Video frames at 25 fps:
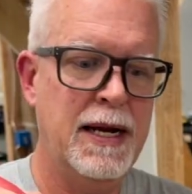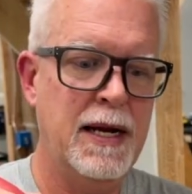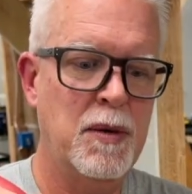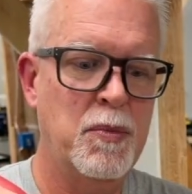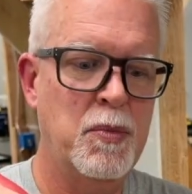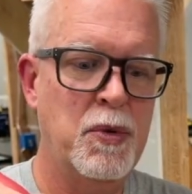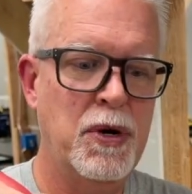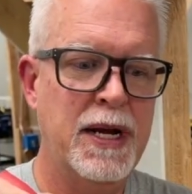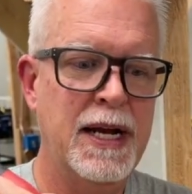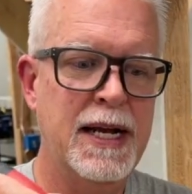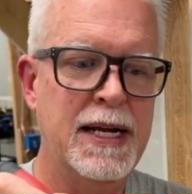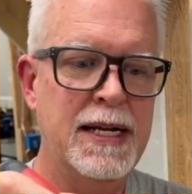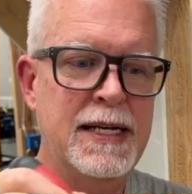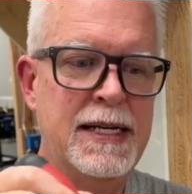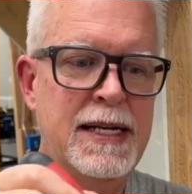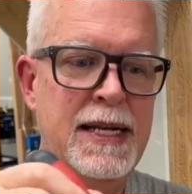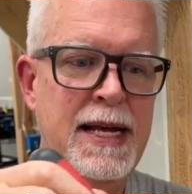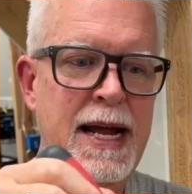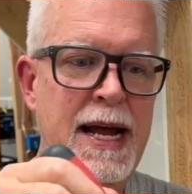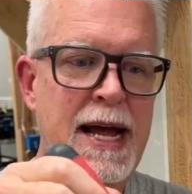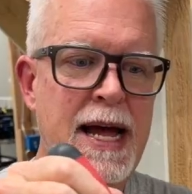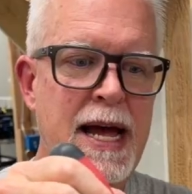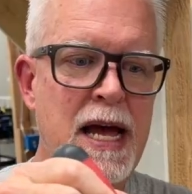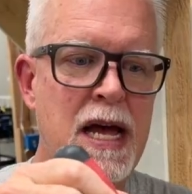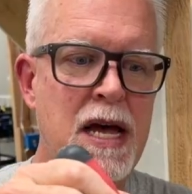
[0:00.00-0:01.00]
gonna bring it
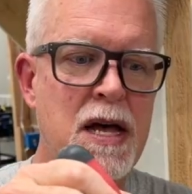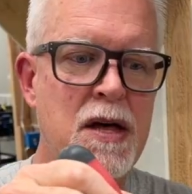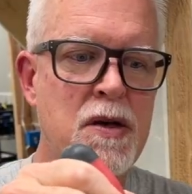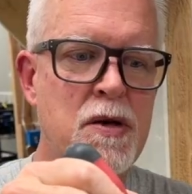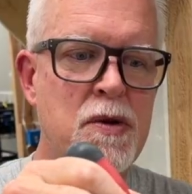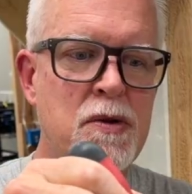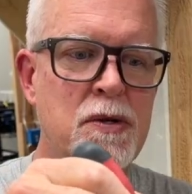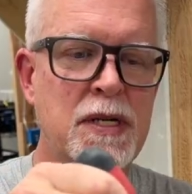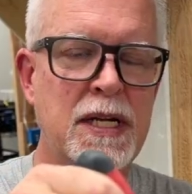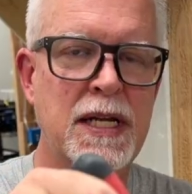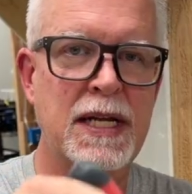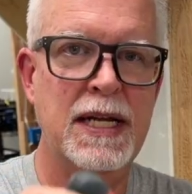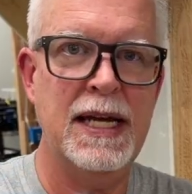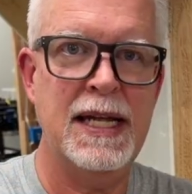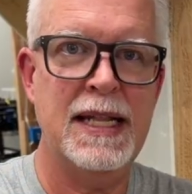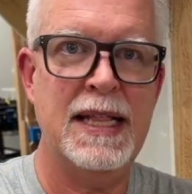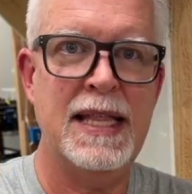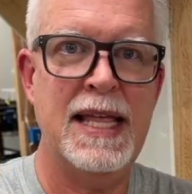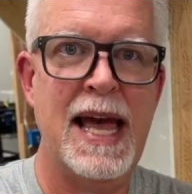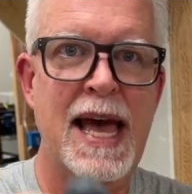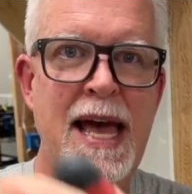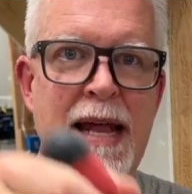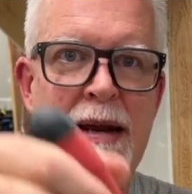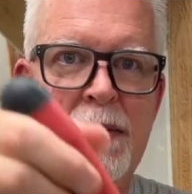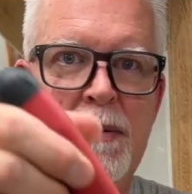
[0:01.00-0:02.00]
down to get
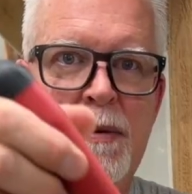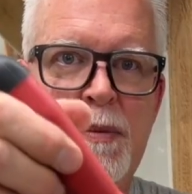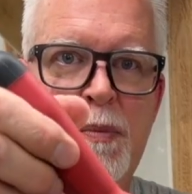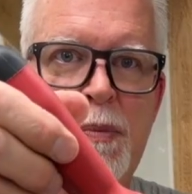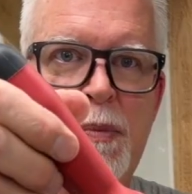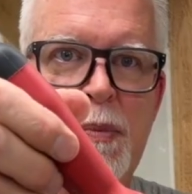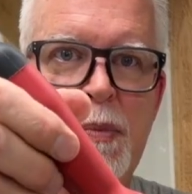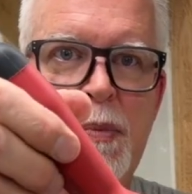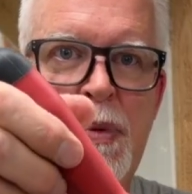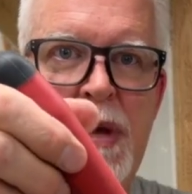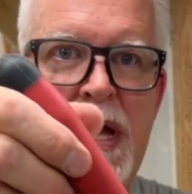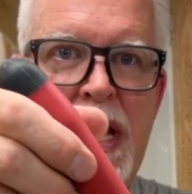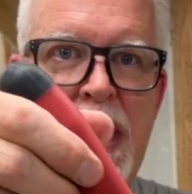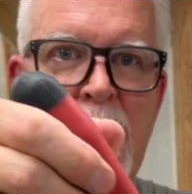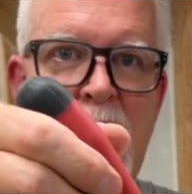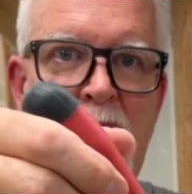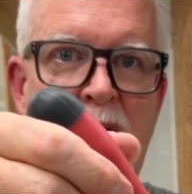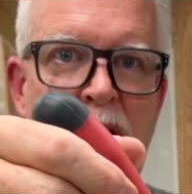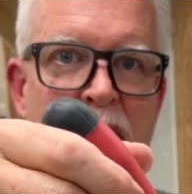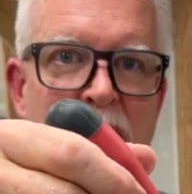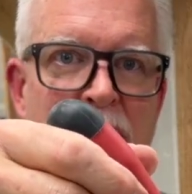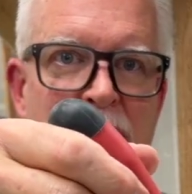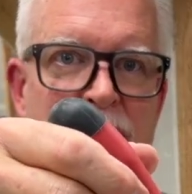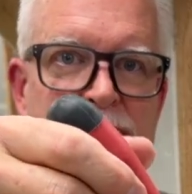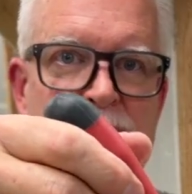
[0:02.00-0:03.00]
that bit
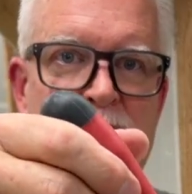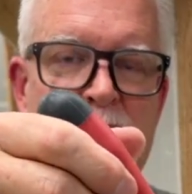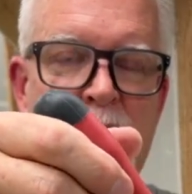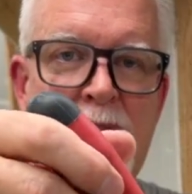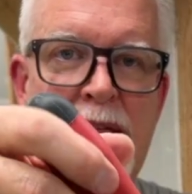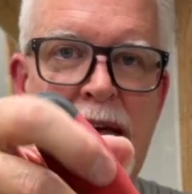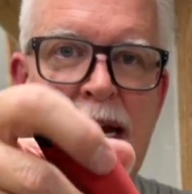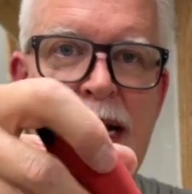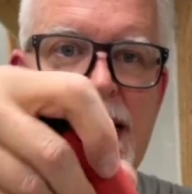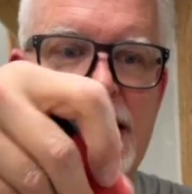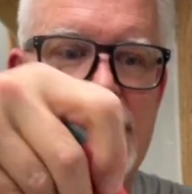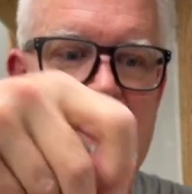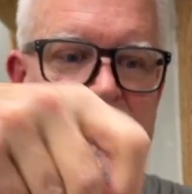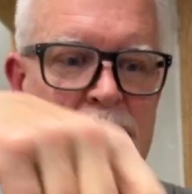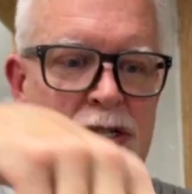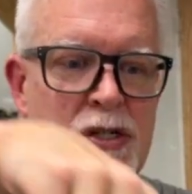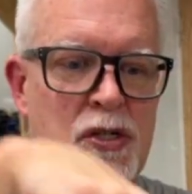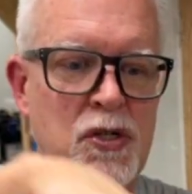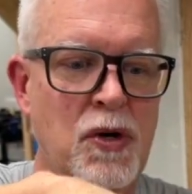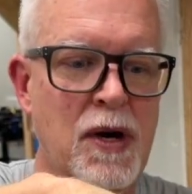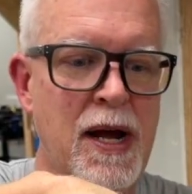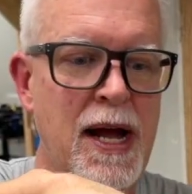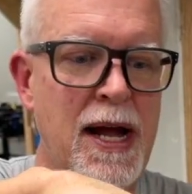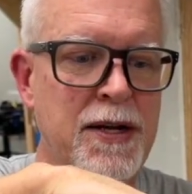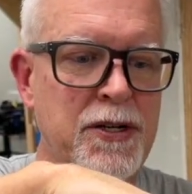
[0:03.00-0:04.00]
off so that it doesn't
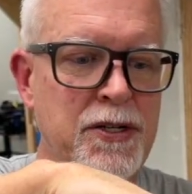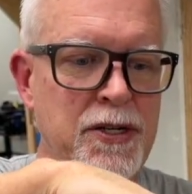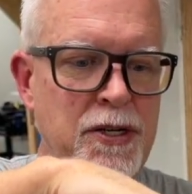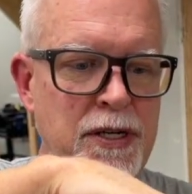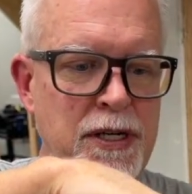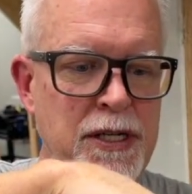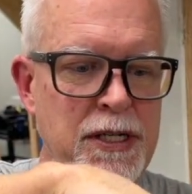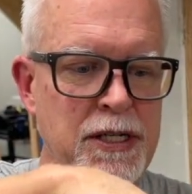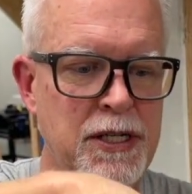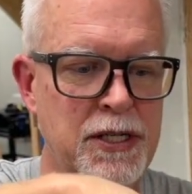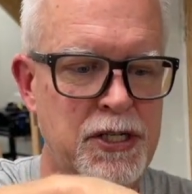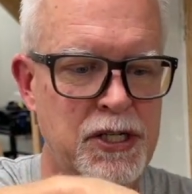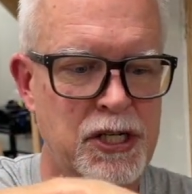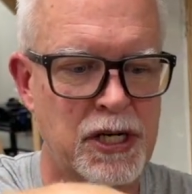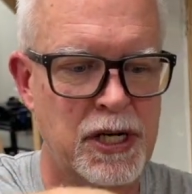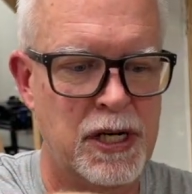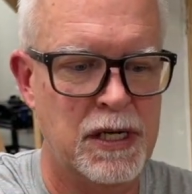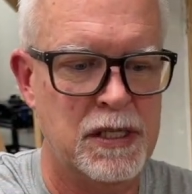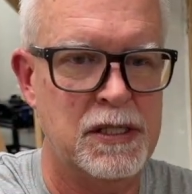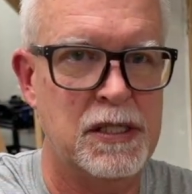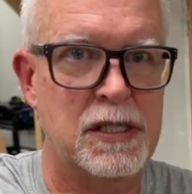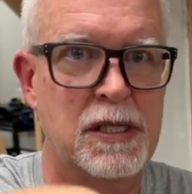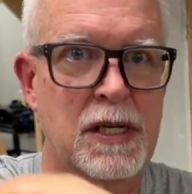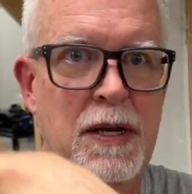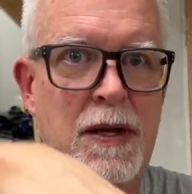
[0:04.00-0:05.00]
dry and turn into
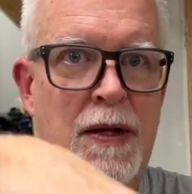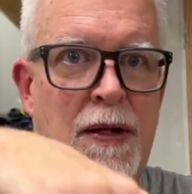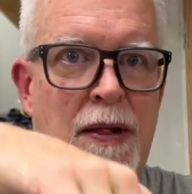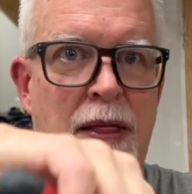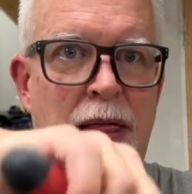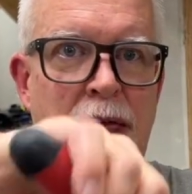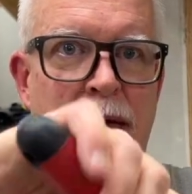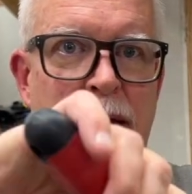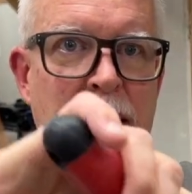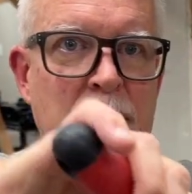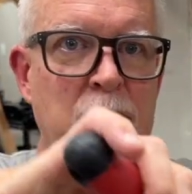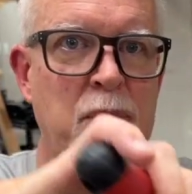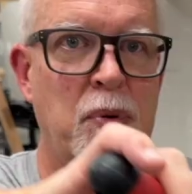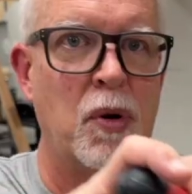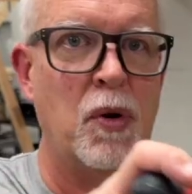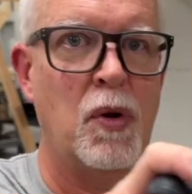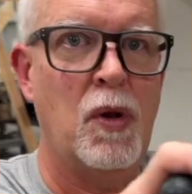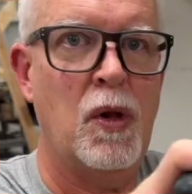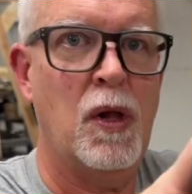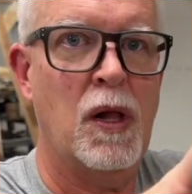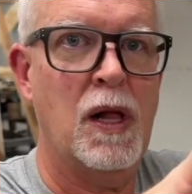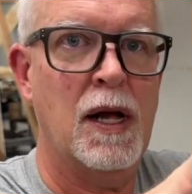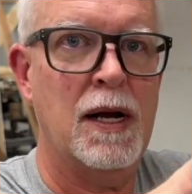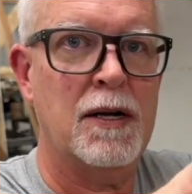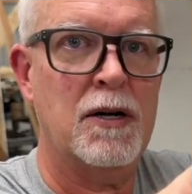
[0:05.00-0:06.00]
chunks. I
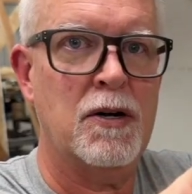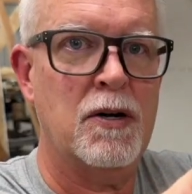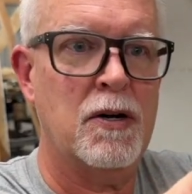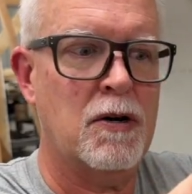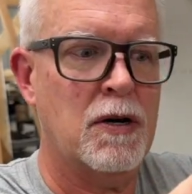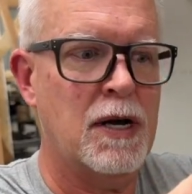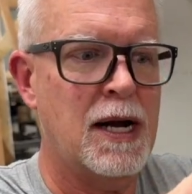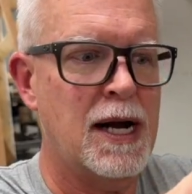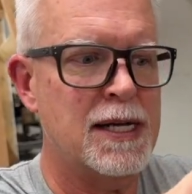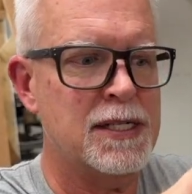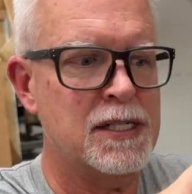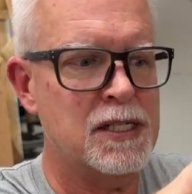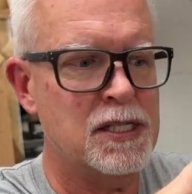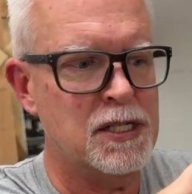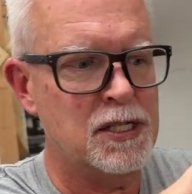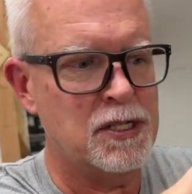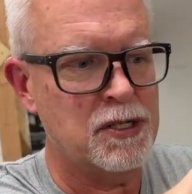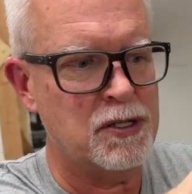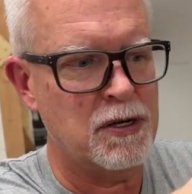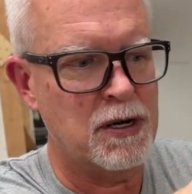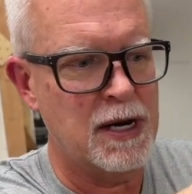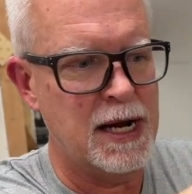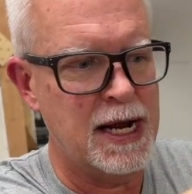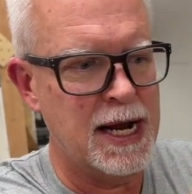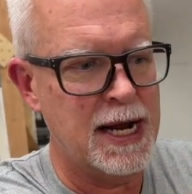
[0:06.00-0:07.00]
pull across the
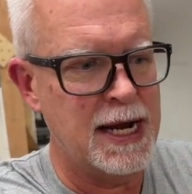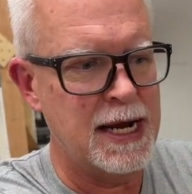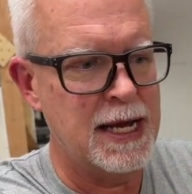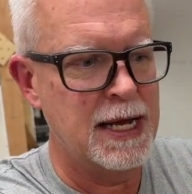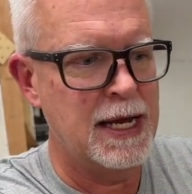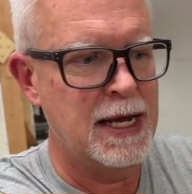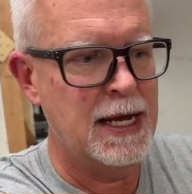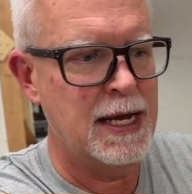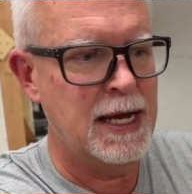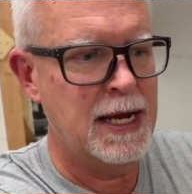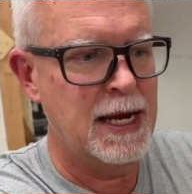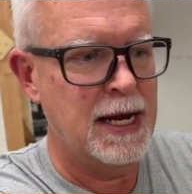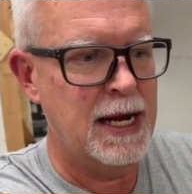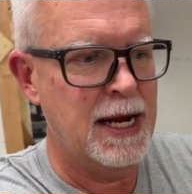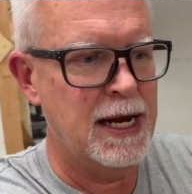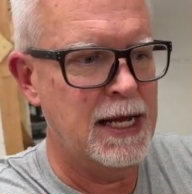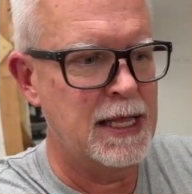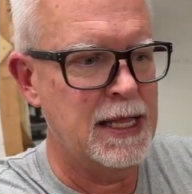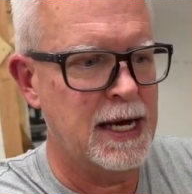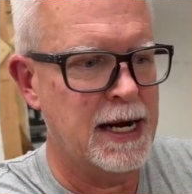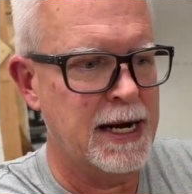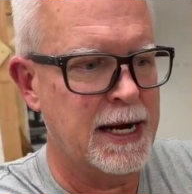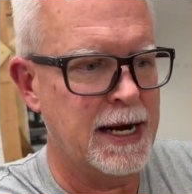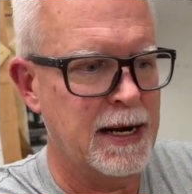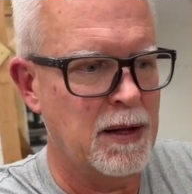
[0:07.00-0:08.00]
tray, and
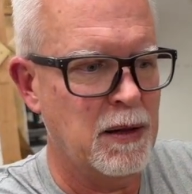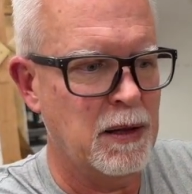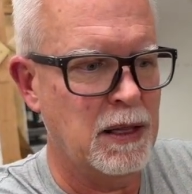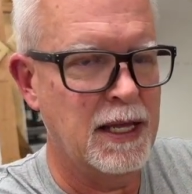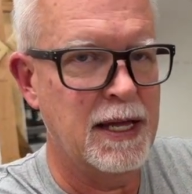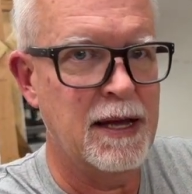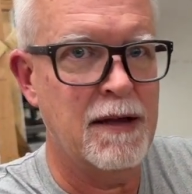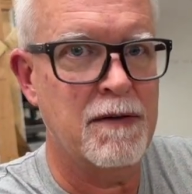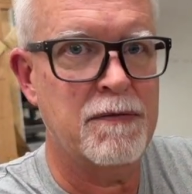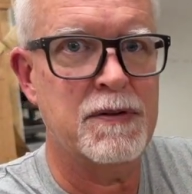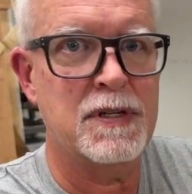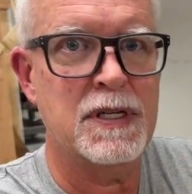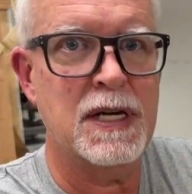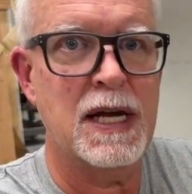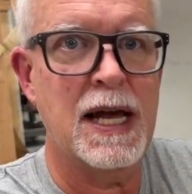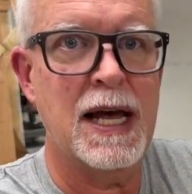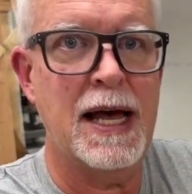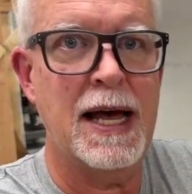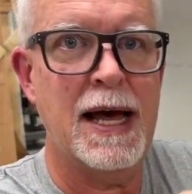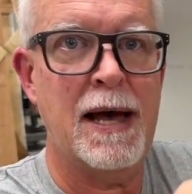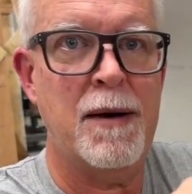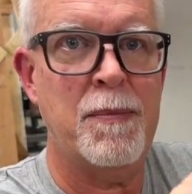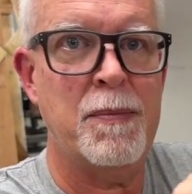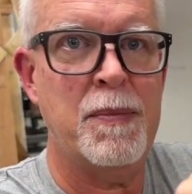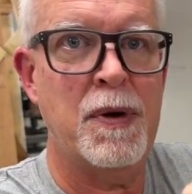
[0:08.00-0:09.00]
I'm gonna lift
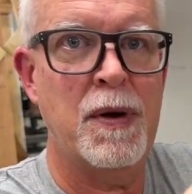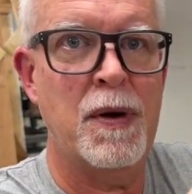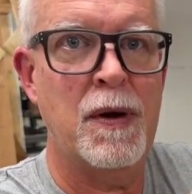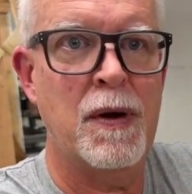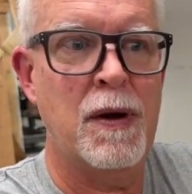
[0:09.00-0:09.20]
up